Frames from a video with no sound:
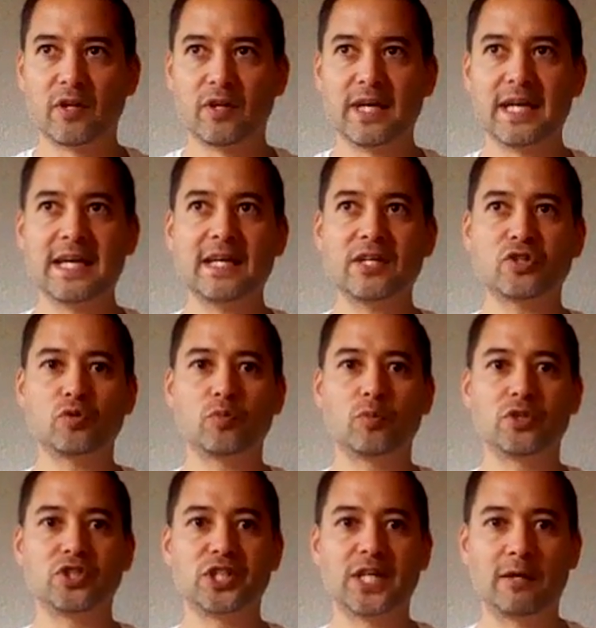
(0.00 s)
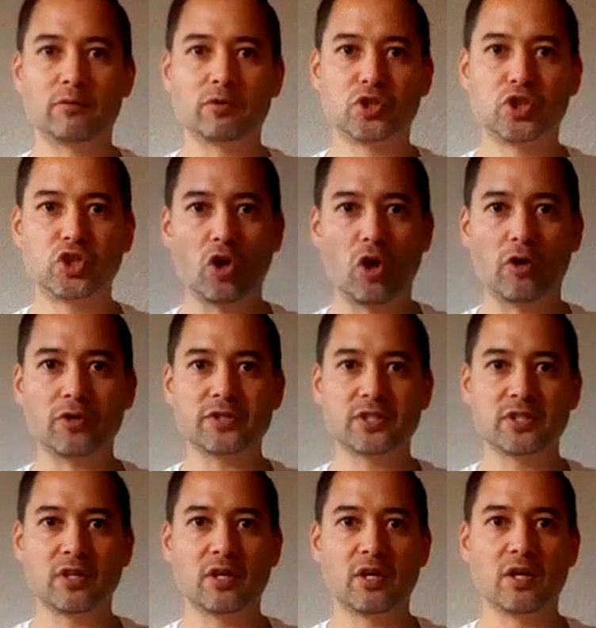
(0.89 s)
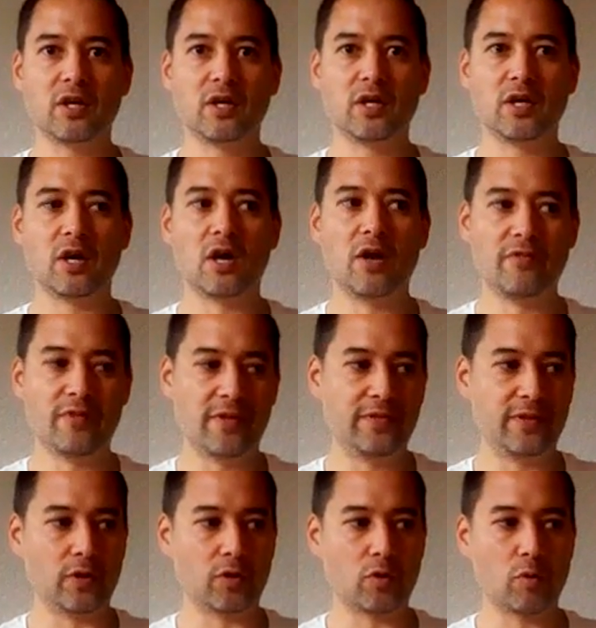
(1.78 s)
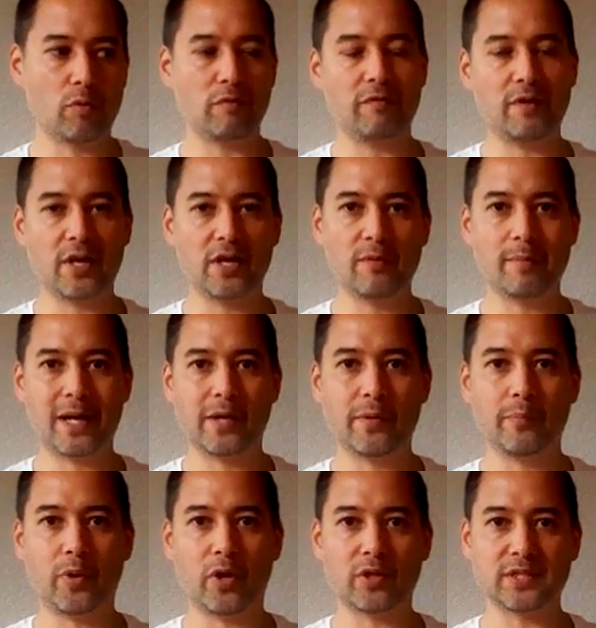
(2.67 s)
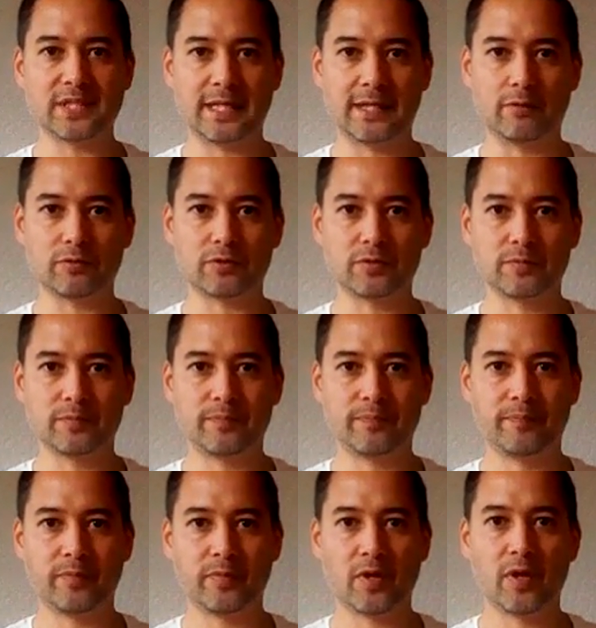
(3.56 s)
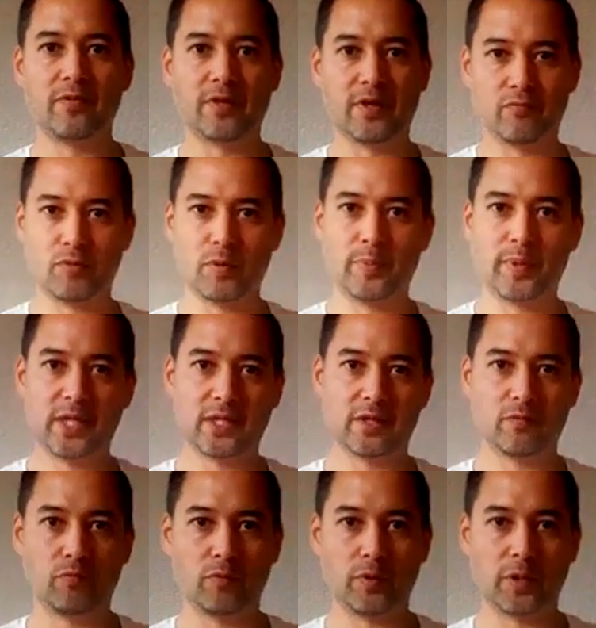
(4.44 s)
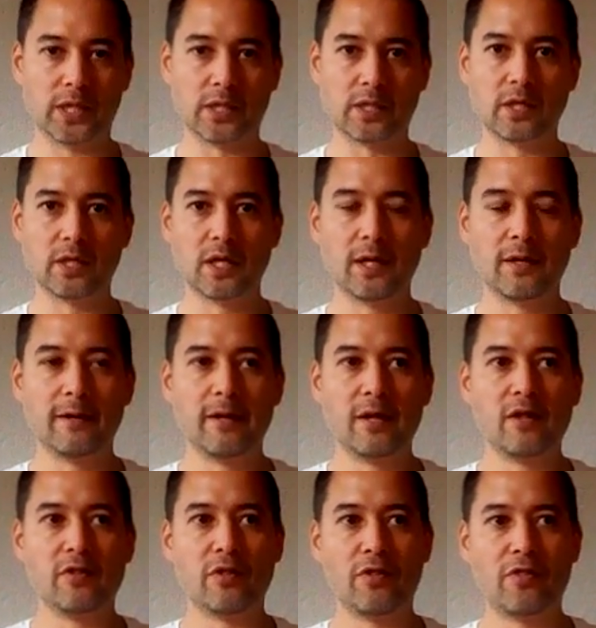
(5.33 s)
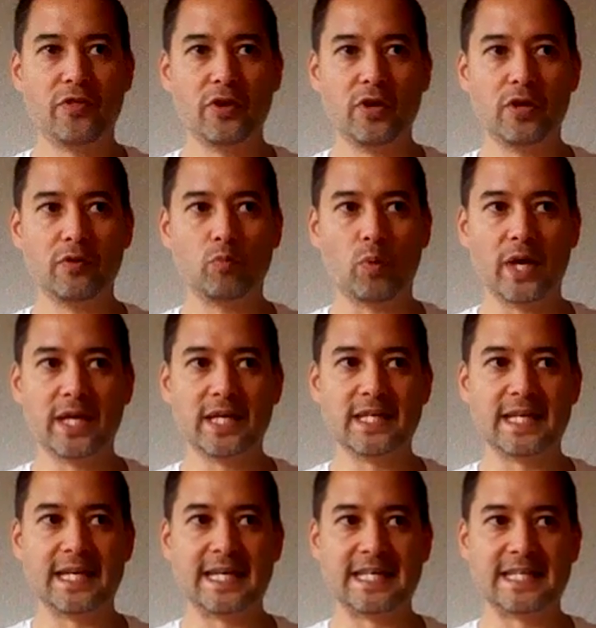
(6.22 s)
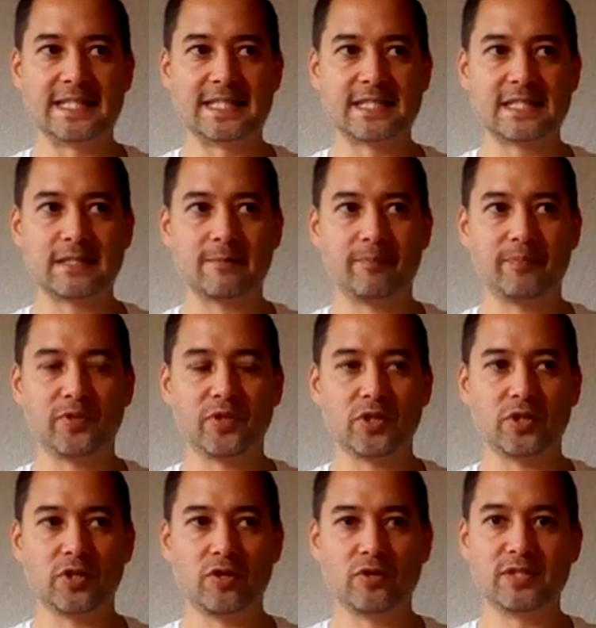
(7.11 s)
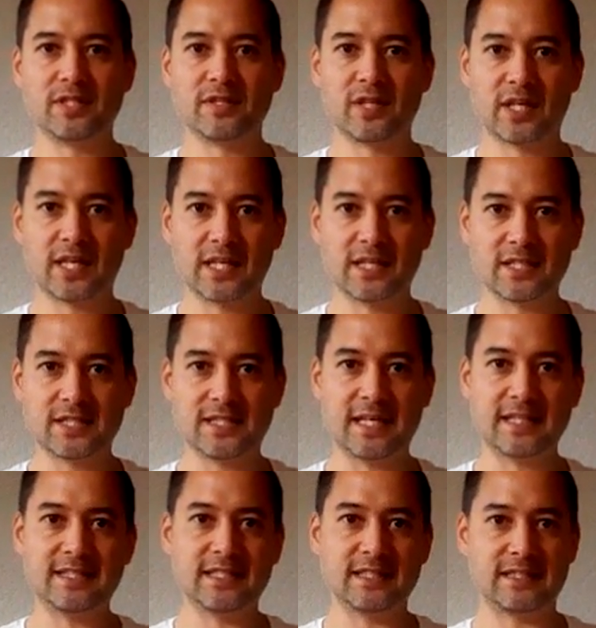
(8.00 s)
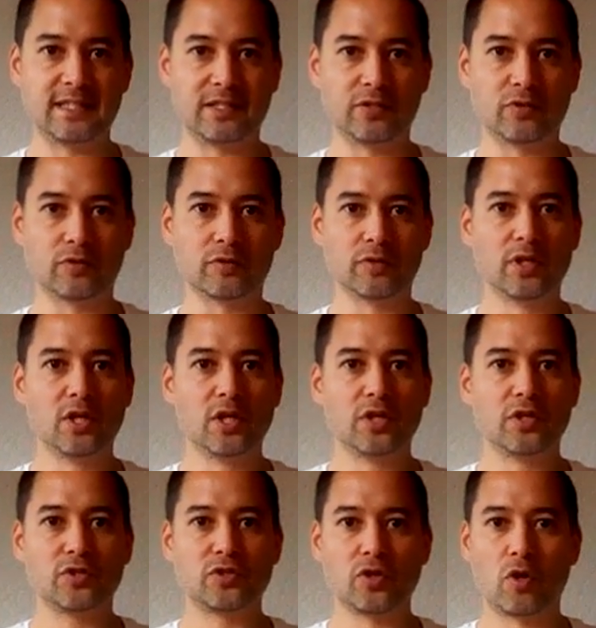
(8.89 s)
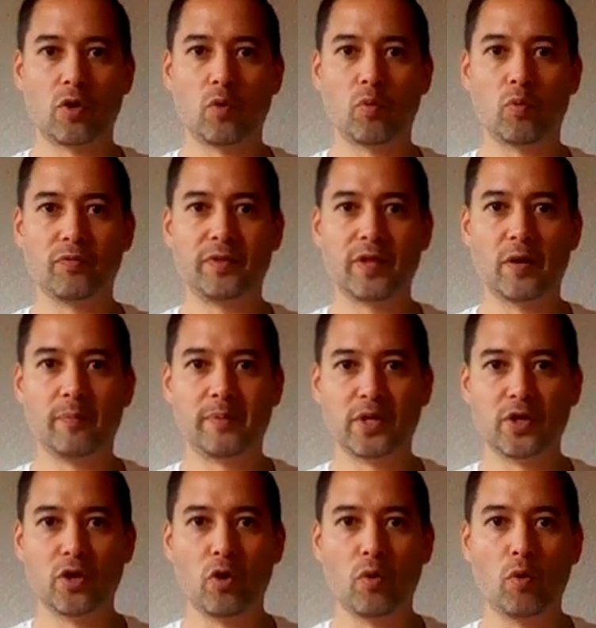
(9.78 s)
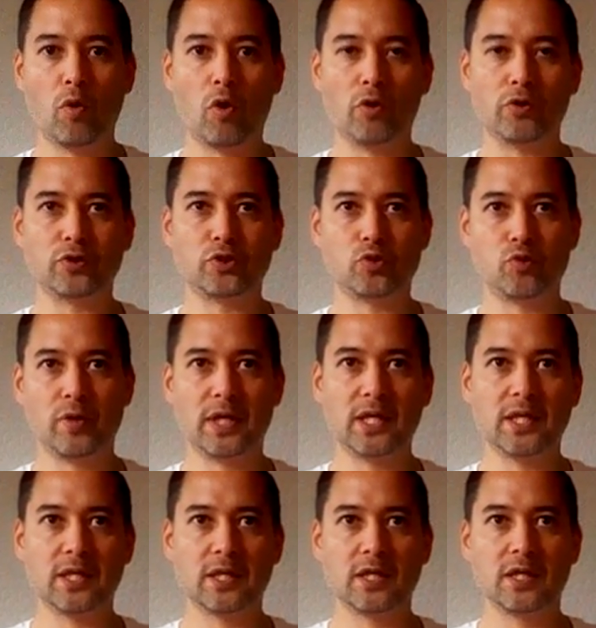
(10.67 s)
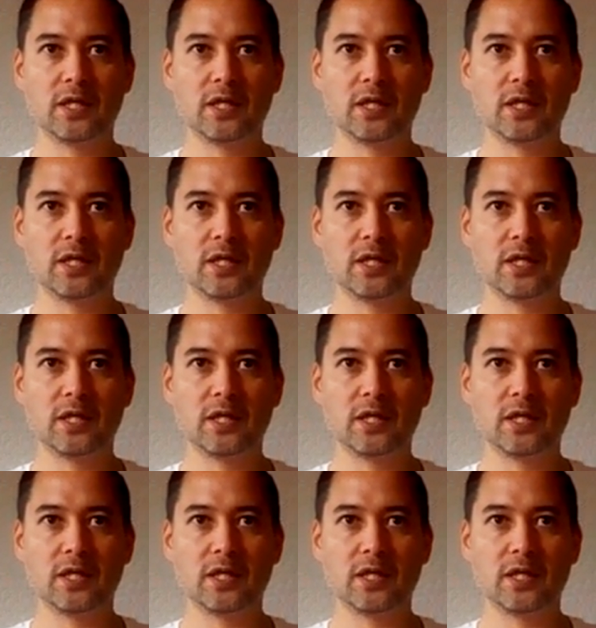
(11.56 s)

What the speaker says: hear someone shout "shot," and then they'll go and find a man and box out, and then repeat and repeat. The third way is using the kinesthetic signal. So there'll be no auditory